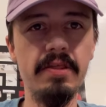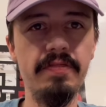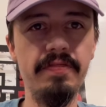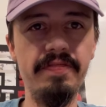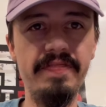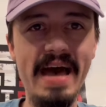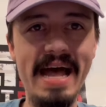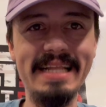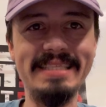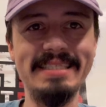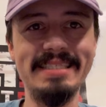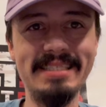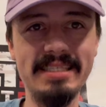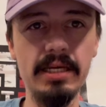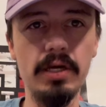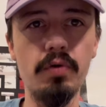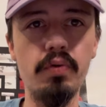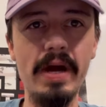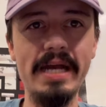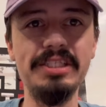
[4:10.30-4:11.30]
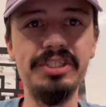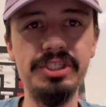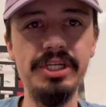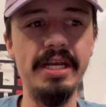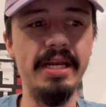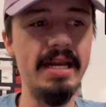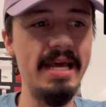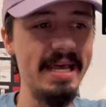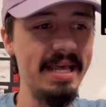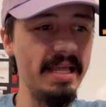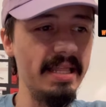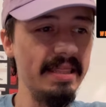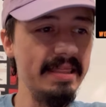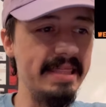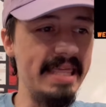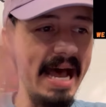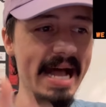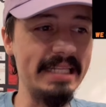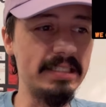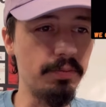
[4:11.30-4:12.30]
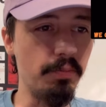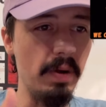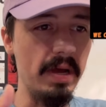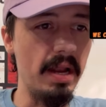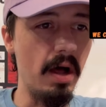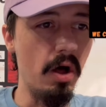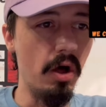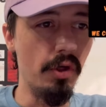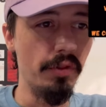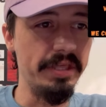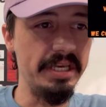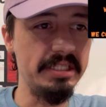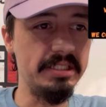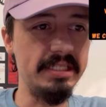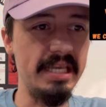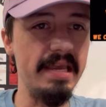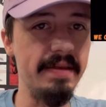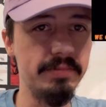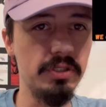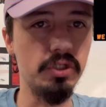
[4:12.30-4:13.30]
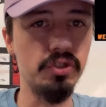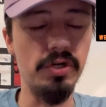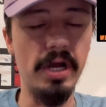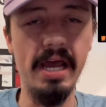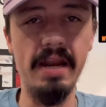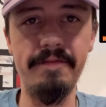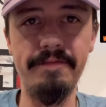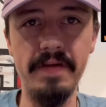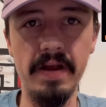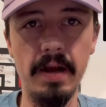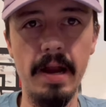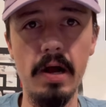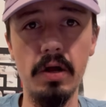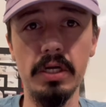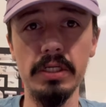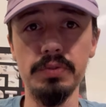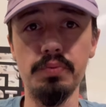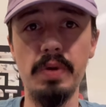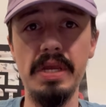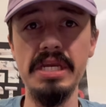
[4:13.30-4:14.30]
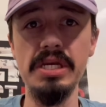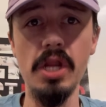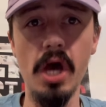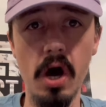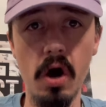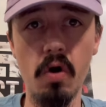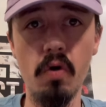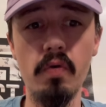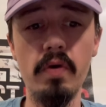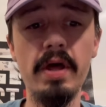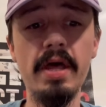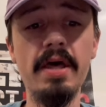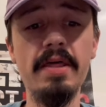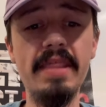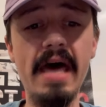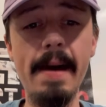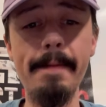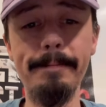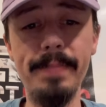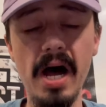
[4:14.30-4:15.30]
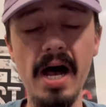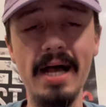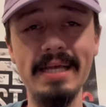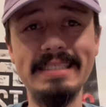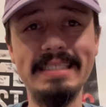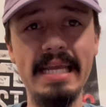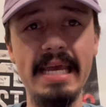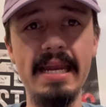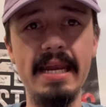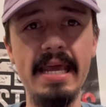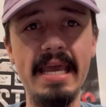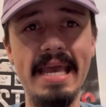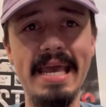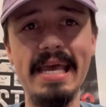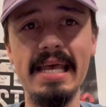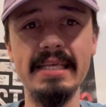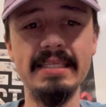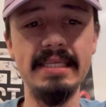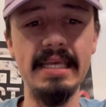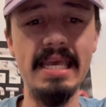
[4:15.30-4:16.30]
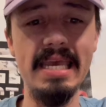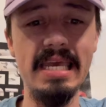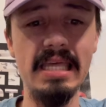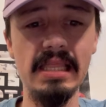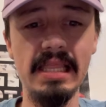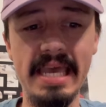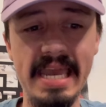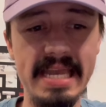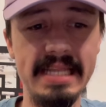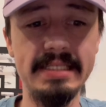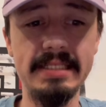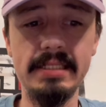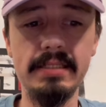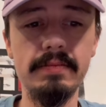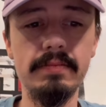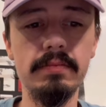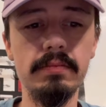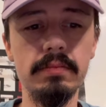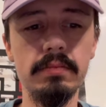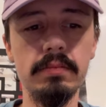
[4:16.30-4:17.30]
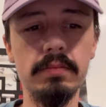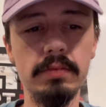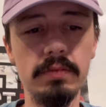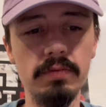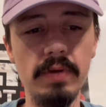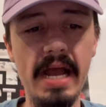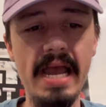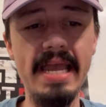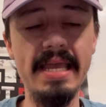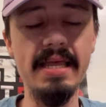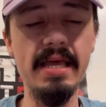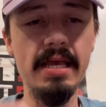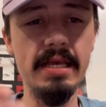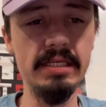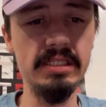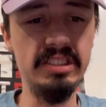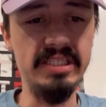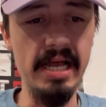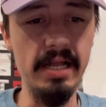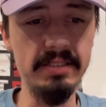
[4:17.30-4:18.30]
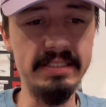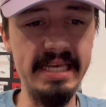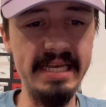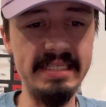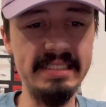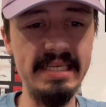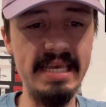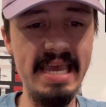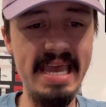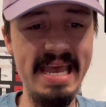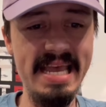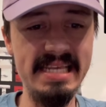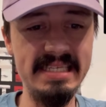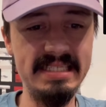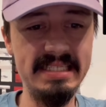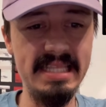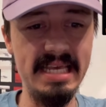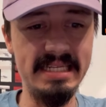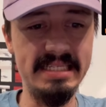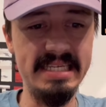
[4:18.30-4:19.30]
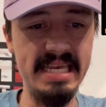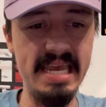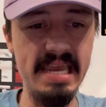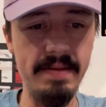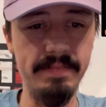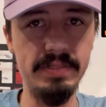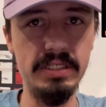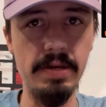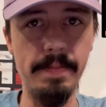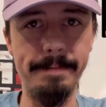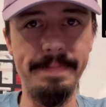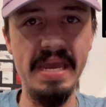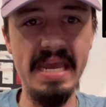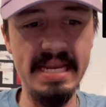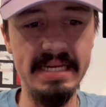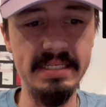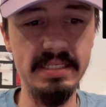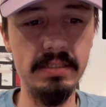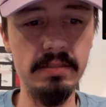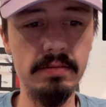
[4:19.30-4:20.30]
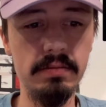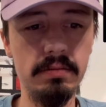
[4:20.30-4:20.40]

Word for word: That's the question. That's what all these teams are trying to figure out because we know that Boston is elite, right? Celtics is the team to beat.